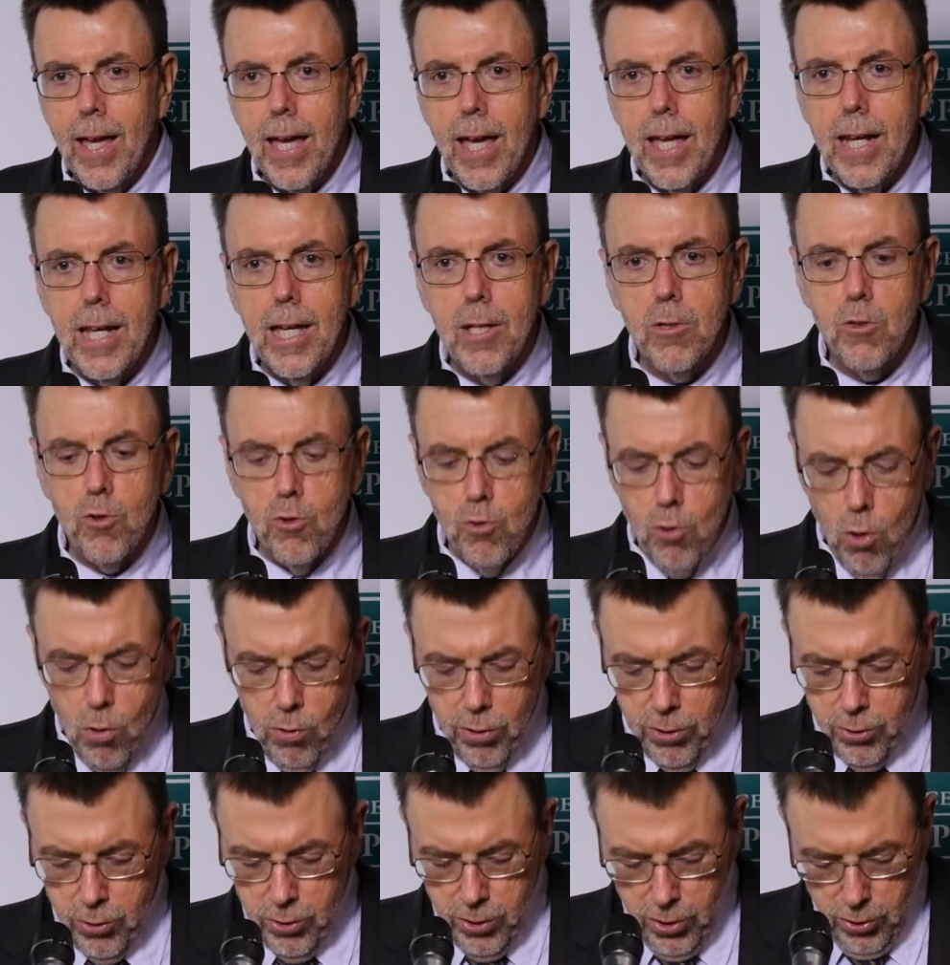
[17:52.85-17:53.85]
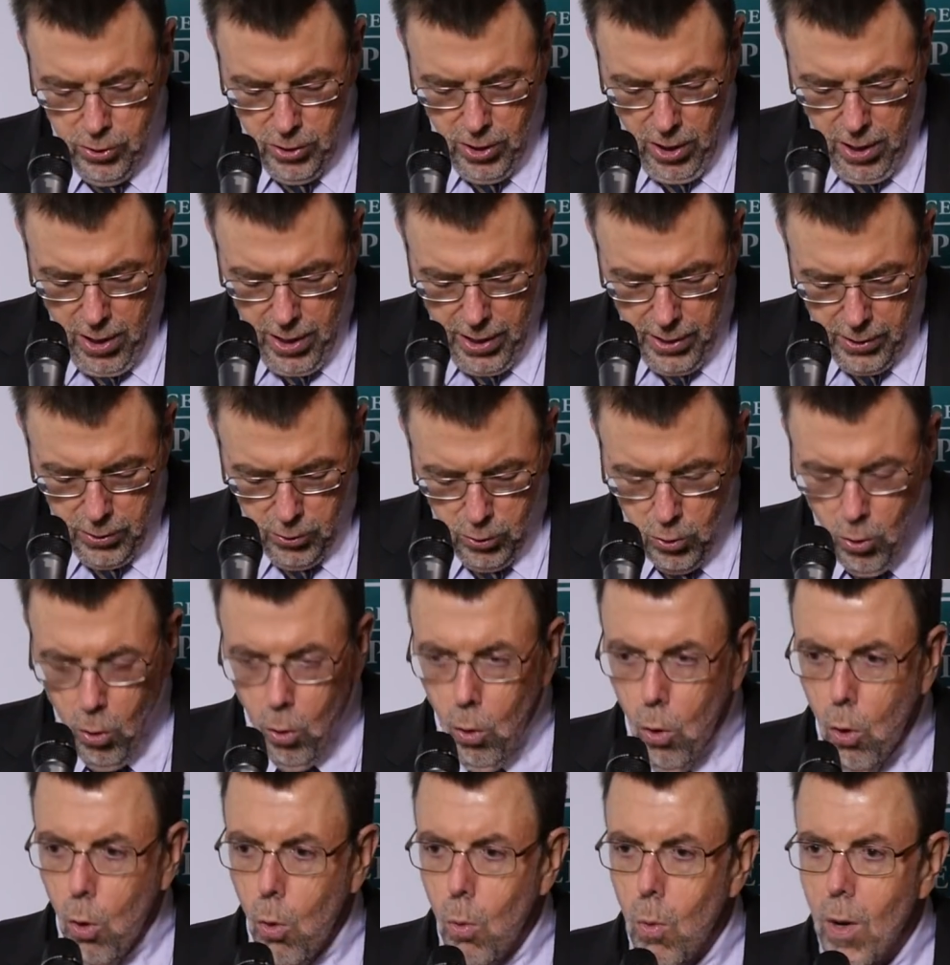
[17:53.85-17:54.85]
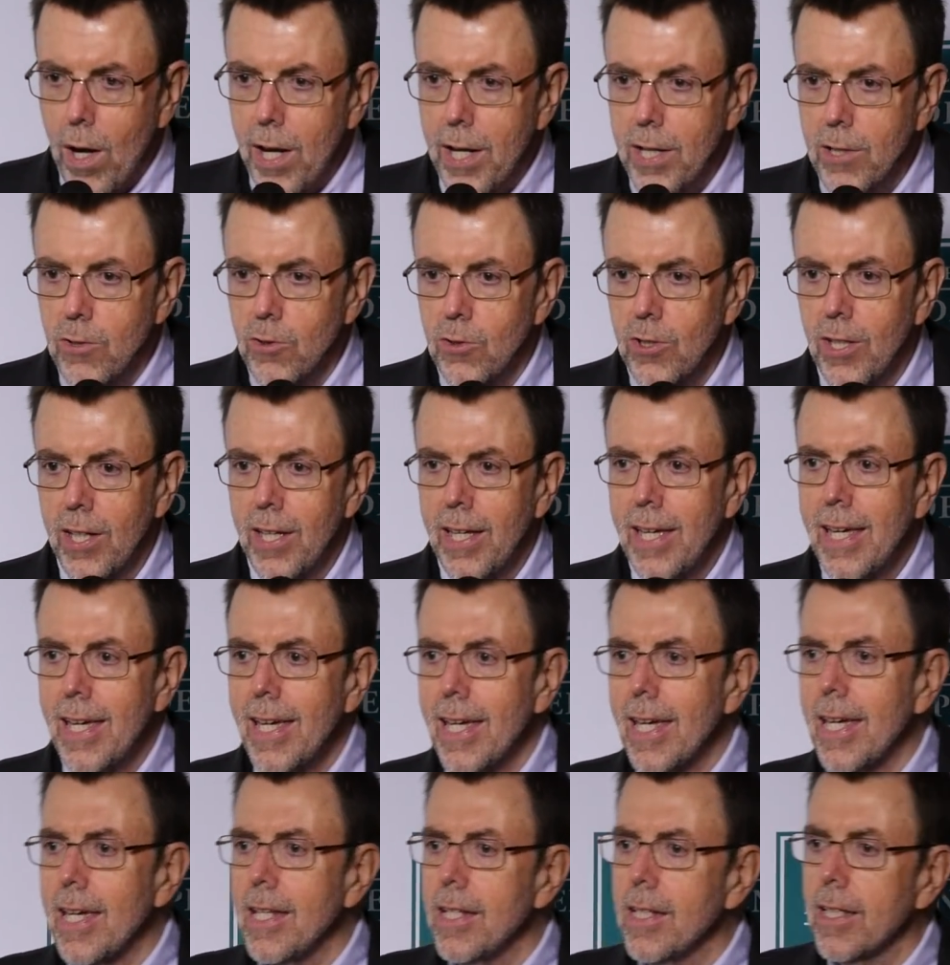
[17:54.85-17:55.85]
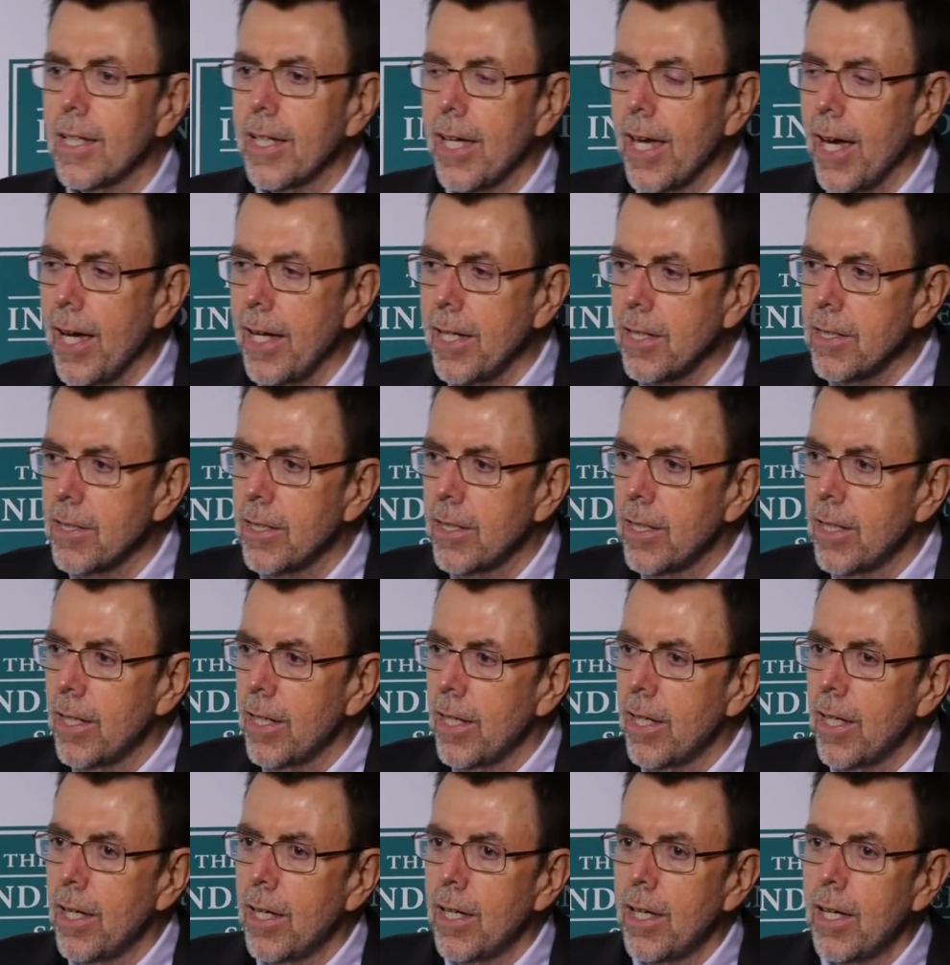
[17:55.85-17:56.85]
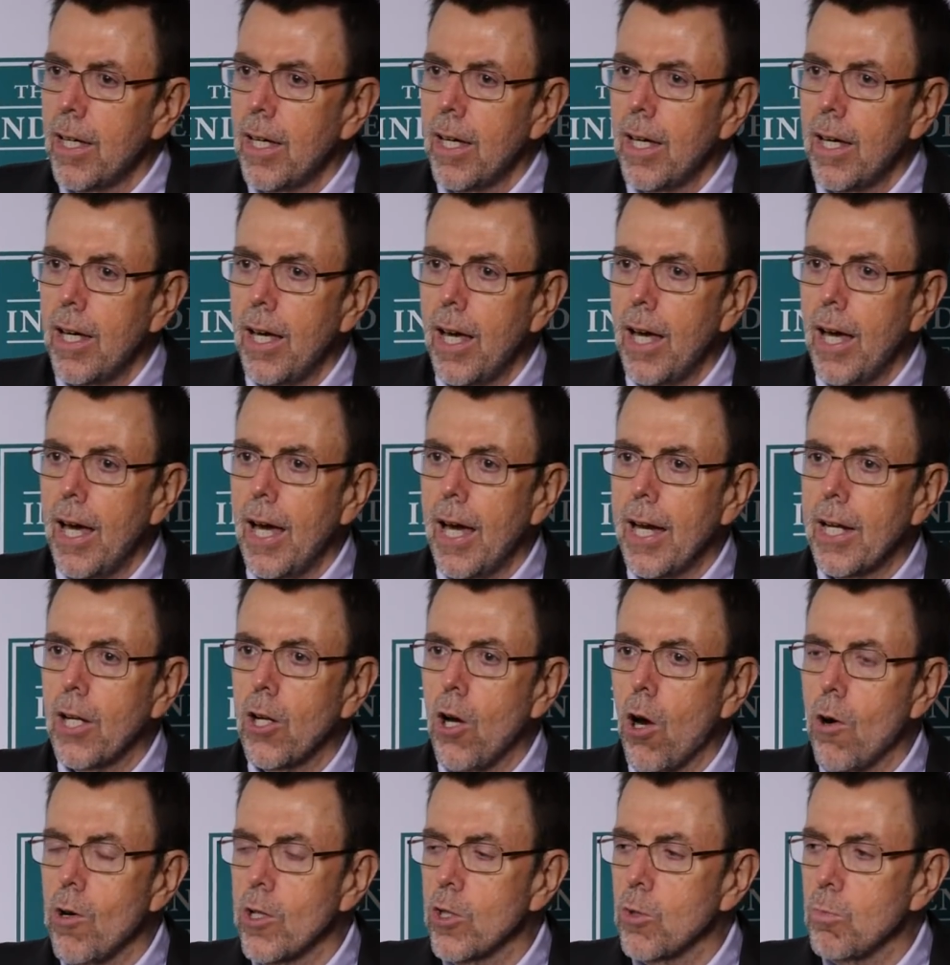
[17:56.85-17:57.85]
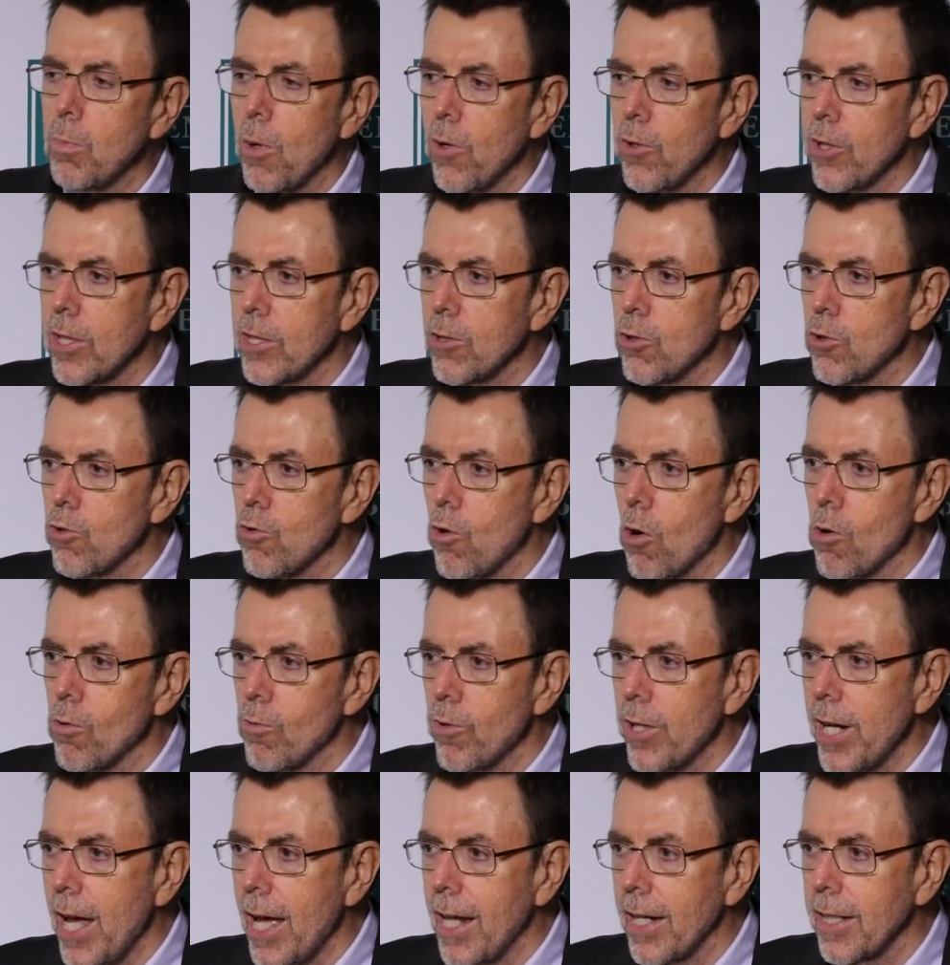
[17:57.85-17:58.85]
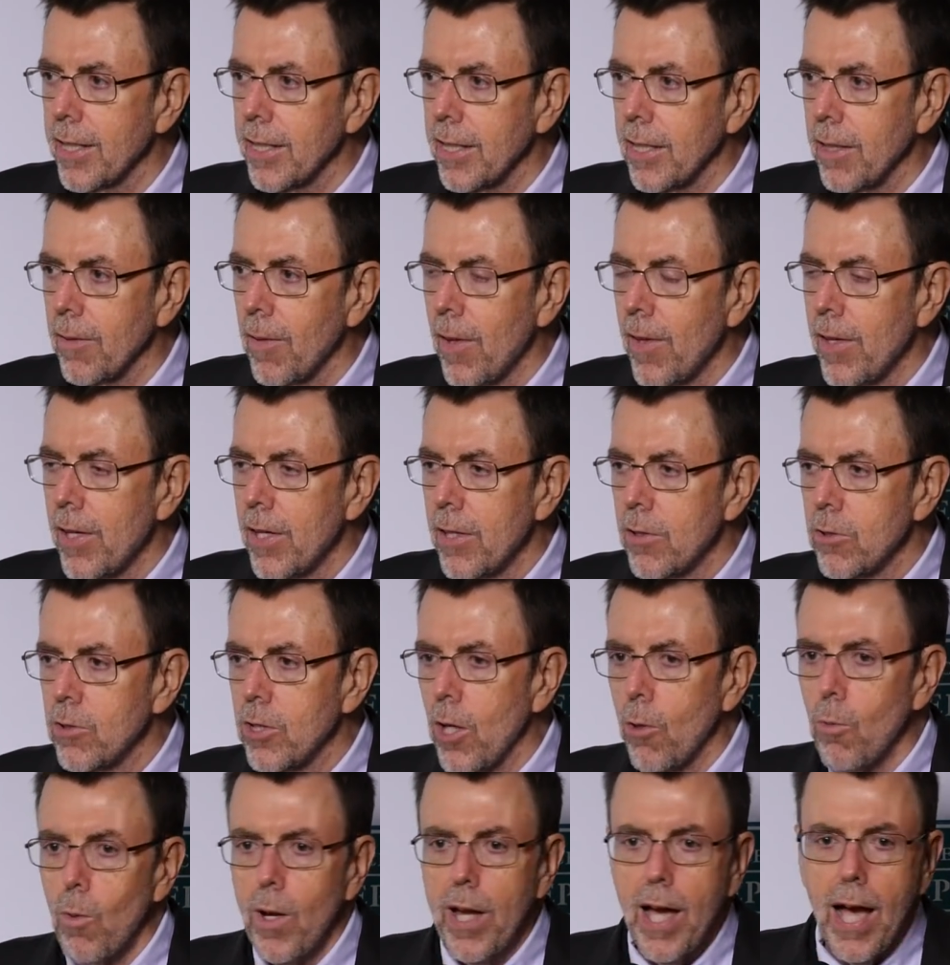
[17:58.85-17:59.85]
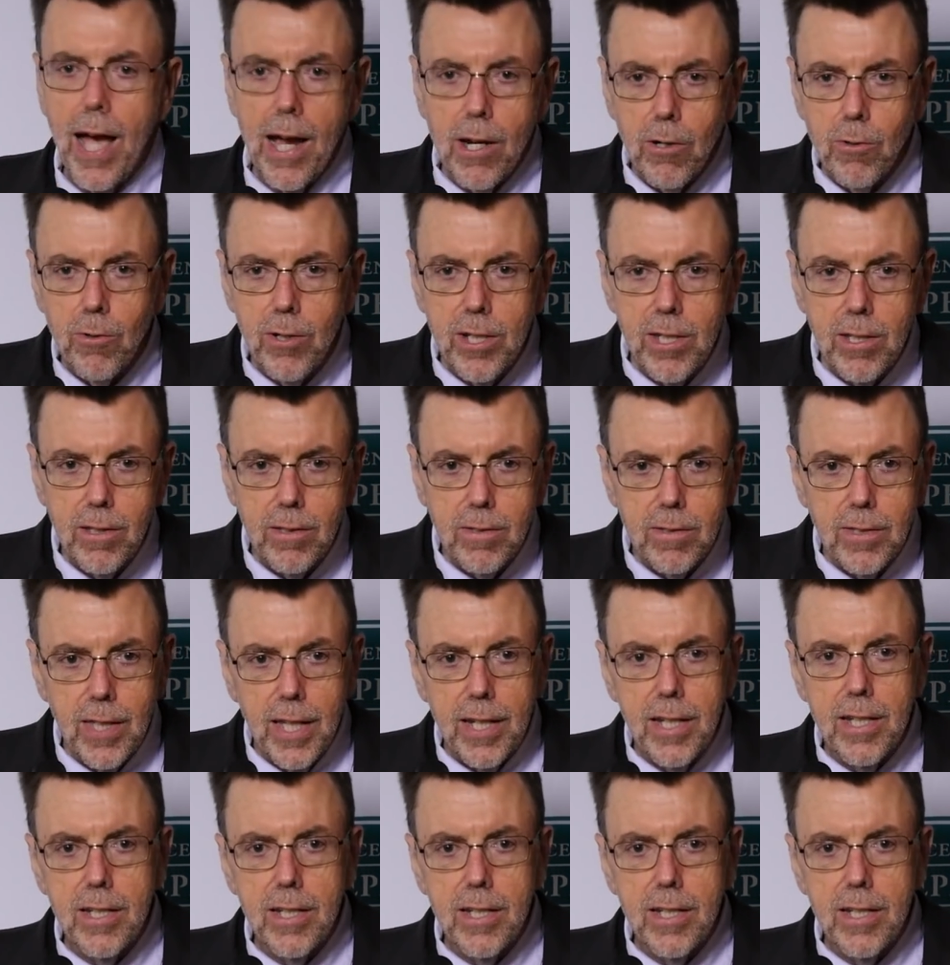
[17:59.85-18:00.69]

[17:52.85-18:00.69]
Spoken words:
And our strongest desires always indicate a corresponding strong reality. So we're hungry, that